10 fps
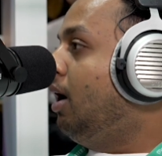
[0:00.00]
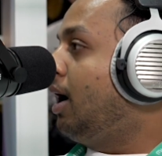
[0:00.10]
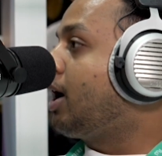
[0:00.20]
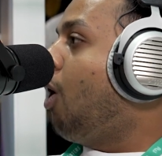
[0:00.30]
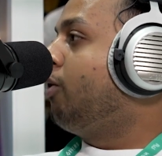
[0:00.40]

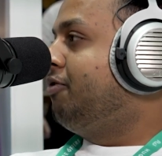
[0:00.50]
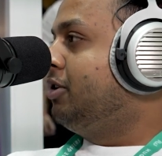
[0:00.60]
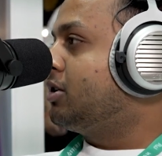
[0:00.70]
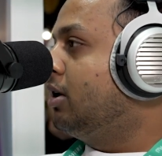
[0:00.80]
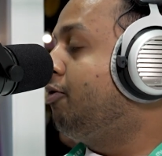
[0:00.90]
account
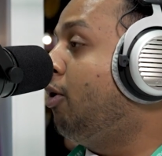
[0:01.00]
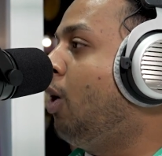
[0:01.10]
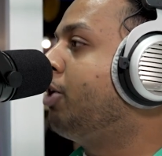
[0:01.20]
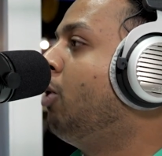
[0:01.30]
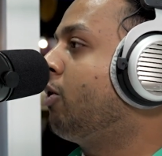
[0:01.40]
first, for
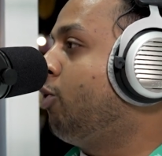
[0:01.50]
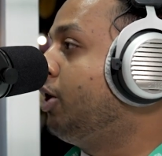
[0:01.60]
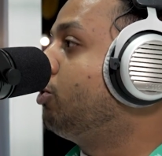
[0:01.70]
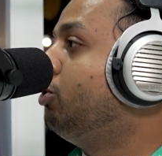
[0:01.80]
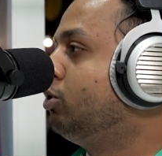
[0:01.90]
what you are
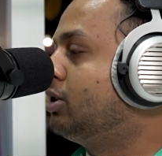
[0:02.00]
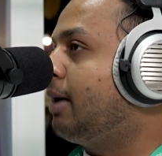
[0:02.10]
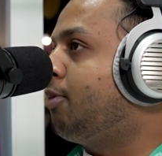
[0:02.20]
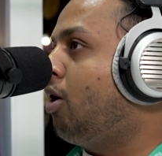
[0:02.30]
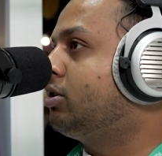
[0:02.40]
going to use
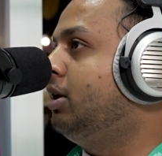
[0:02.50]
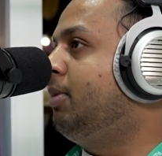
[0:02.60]
that proxy,